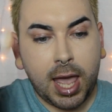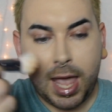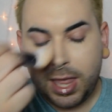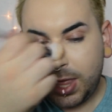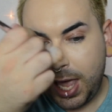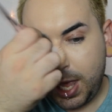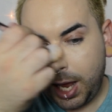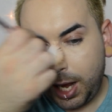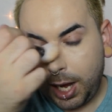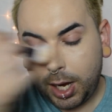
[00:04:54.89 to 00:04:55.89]
And
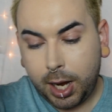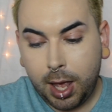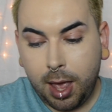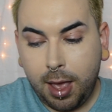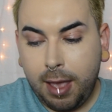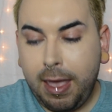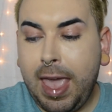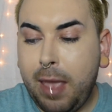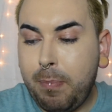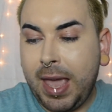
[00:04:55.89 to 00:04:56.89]
then
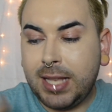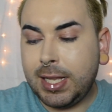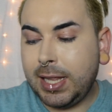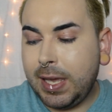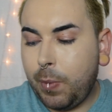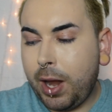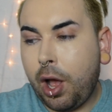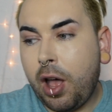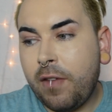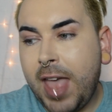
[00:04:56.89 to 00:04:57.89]
it basically went
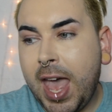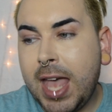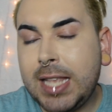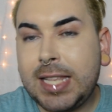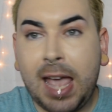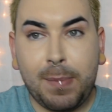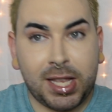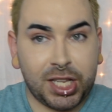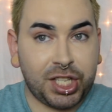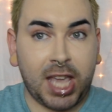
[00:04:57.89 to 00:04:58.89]
off as I
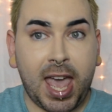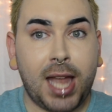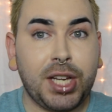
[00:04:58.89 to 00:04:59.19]
messaged Kat,